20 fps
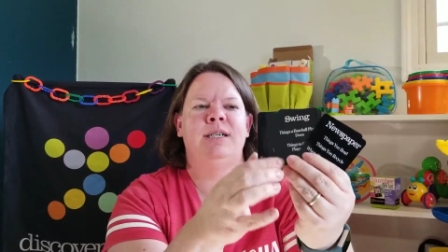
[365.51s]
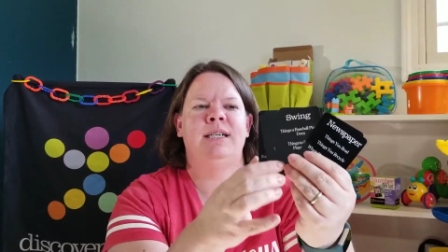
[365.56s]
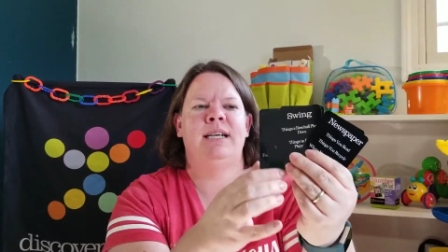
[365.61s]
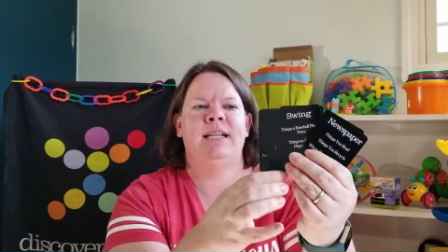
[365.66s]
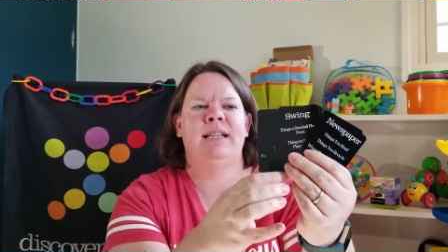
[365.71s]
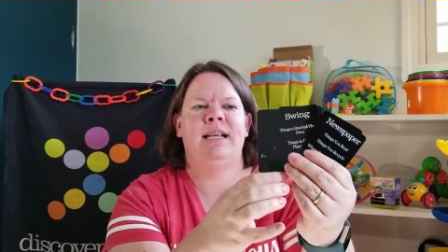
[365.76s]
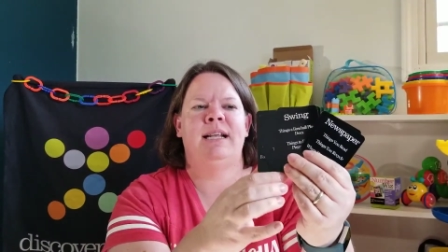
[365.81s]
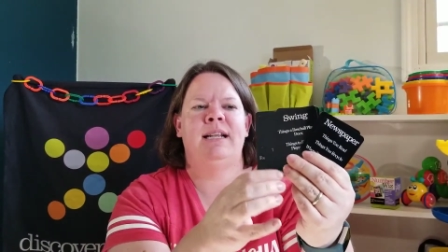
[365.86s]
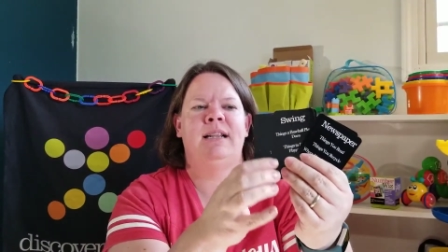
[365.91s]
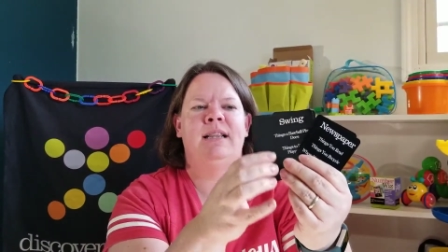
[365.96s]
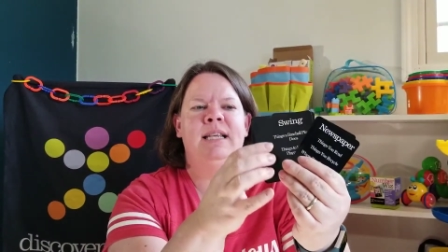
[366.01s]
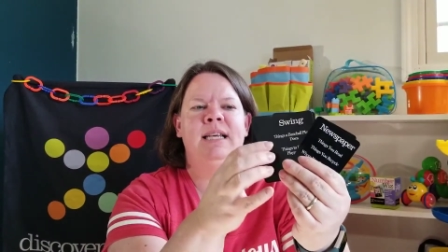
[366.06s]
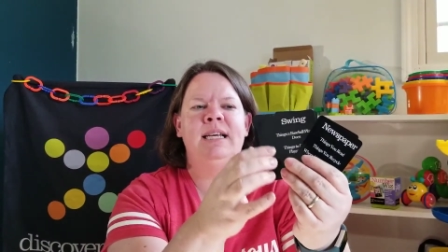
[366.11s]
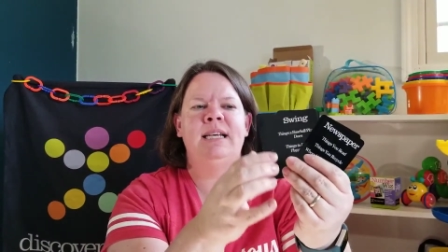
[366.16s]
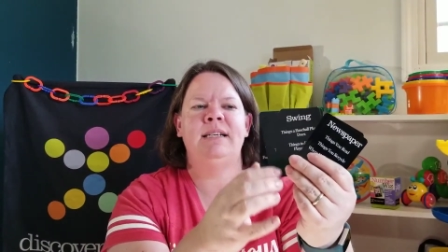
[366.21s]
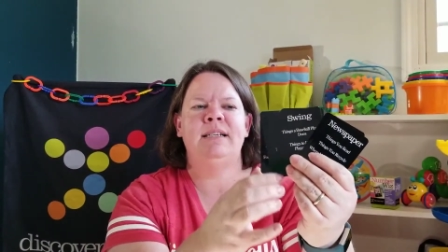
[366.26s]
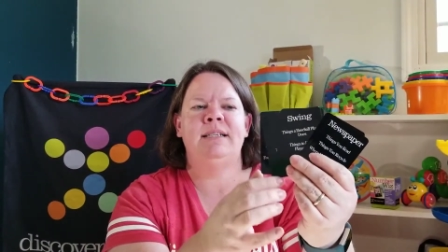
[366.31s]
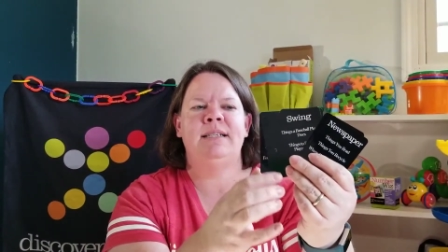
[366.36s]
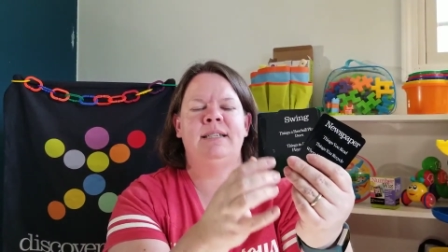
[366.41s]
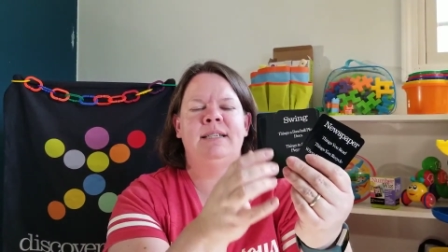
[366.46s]
and then
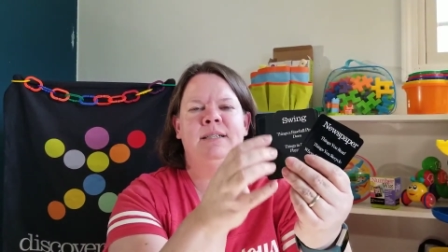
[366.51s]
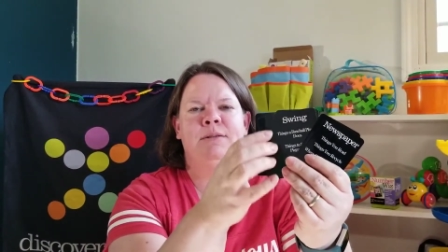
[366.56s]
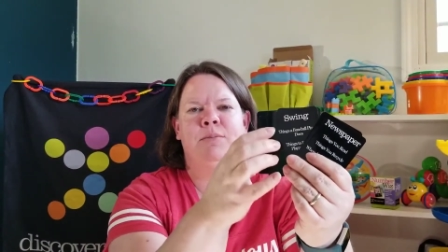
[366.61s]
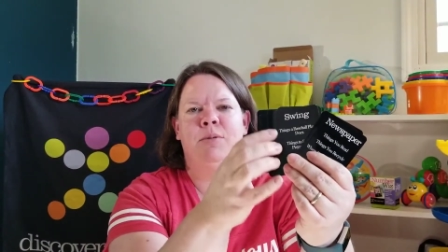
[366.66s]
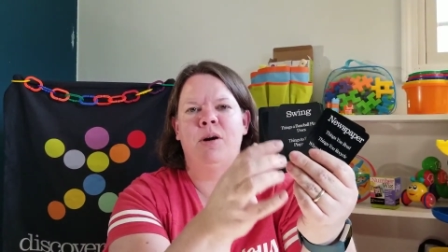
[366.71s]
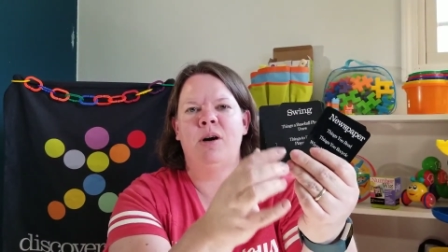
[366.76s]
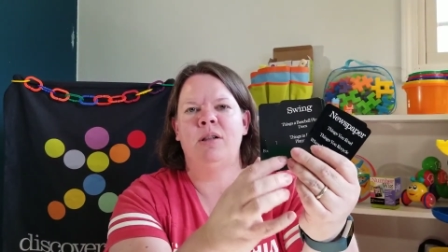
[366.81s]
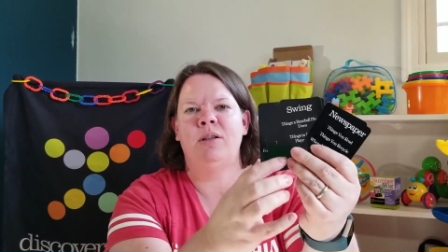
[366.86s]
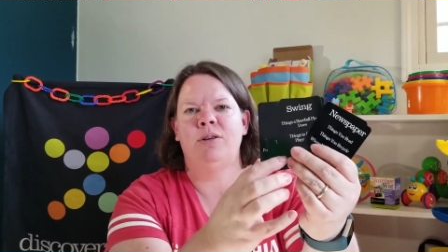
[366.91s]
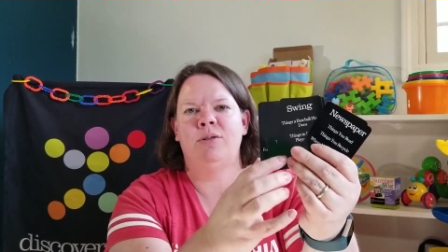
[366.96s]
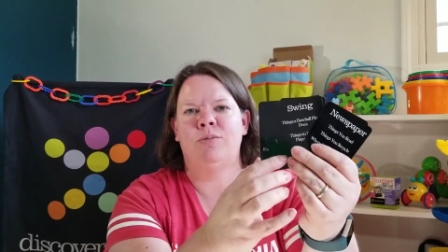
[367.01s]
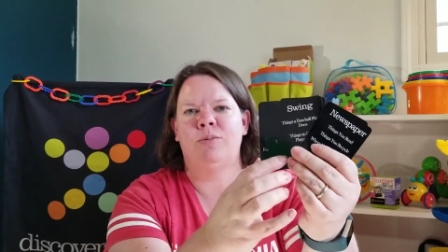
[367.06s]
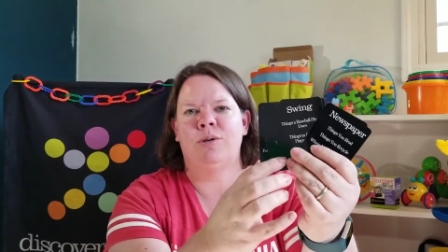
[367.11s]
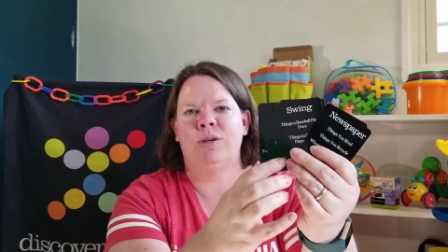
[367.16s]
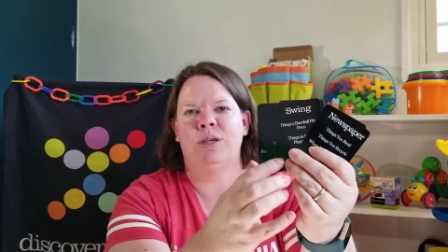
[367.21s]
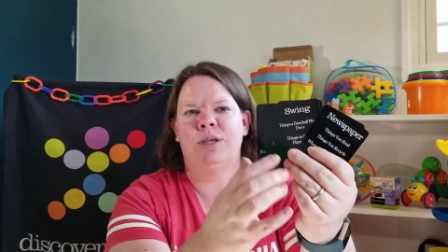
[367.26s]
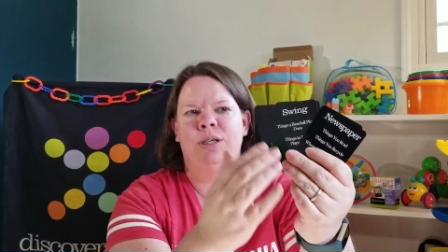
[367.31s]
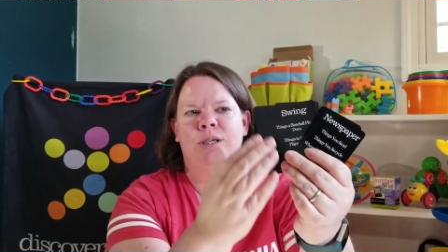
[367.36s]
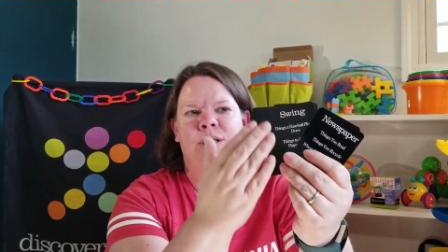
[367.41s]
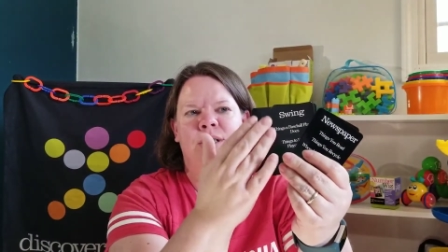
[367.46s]
these smaller
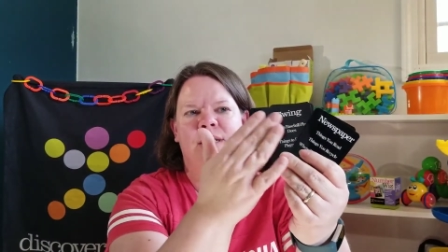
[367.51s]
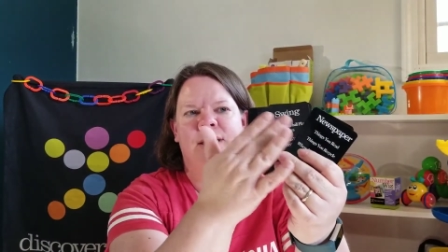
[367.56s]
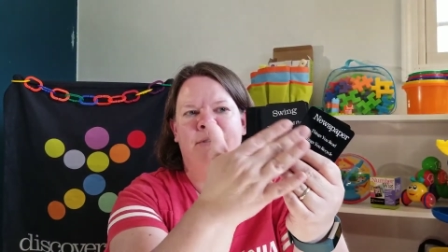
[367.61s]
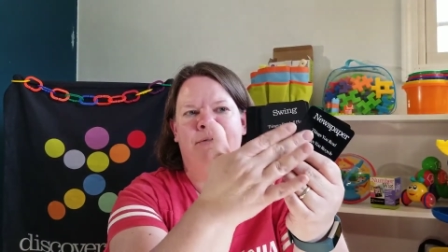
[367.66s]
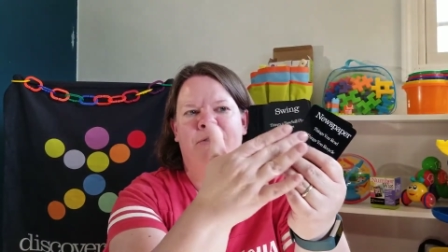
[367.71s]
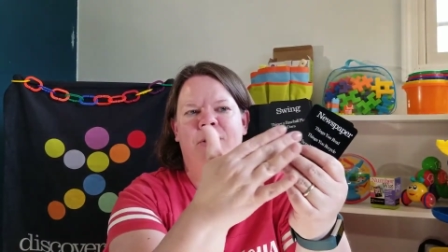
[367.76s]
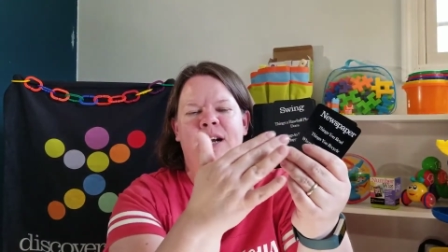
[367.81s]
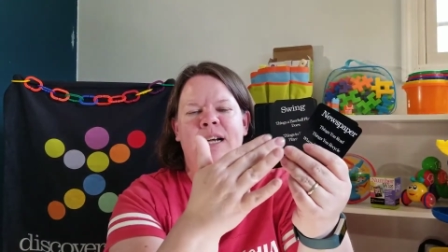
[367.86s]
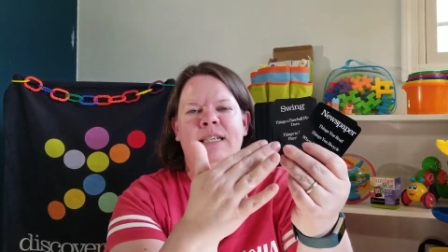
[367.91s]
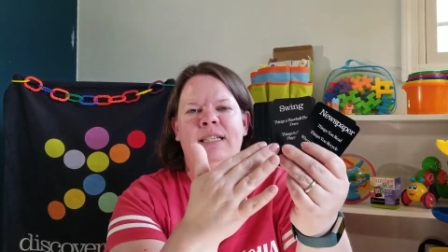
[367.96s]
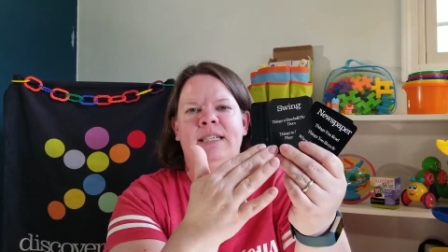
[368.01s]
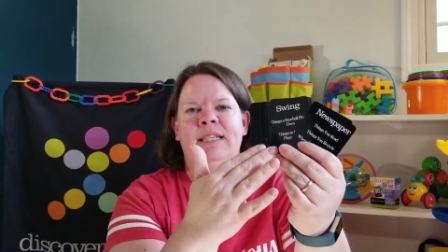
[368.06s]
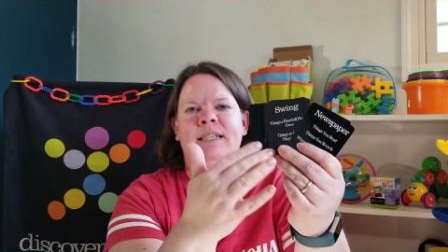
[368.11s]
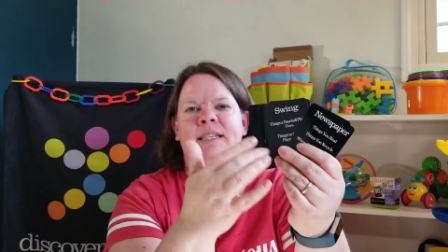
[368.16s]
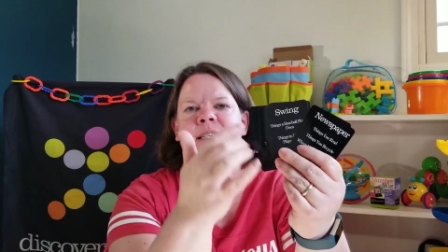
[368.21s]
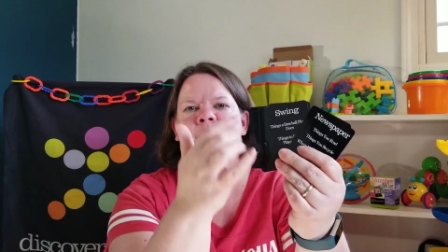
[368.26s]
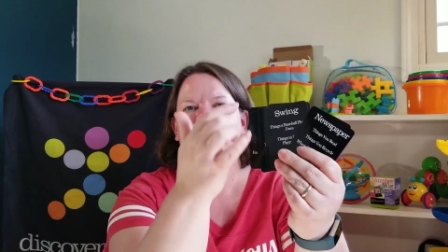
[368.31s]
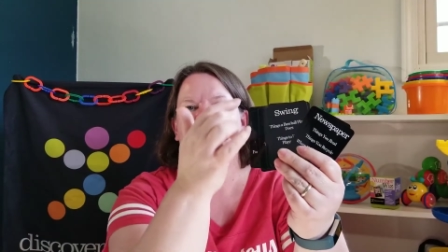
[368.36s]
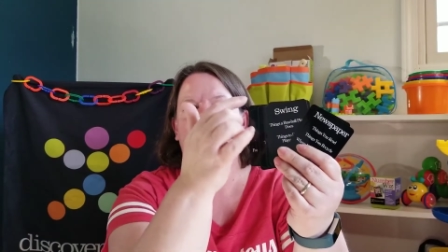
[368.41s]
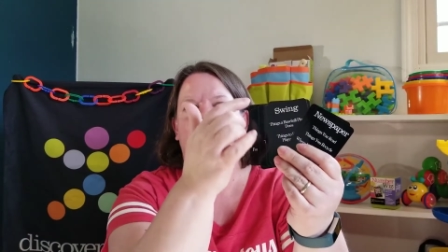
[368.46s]
words,
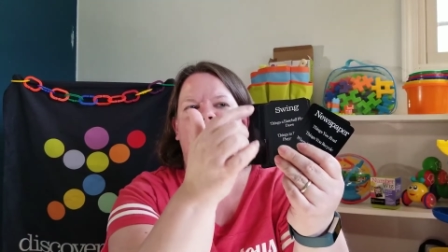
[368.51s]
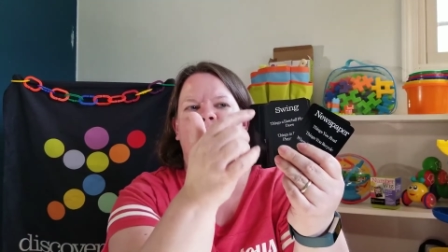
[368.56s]
phrases,